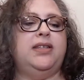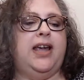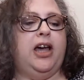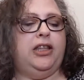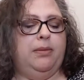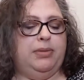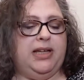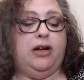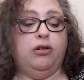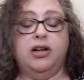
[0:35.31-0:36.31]
say on them
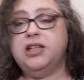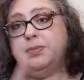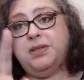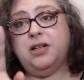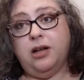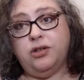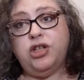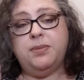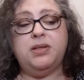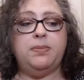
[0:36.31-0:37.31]
potato crisps and not chips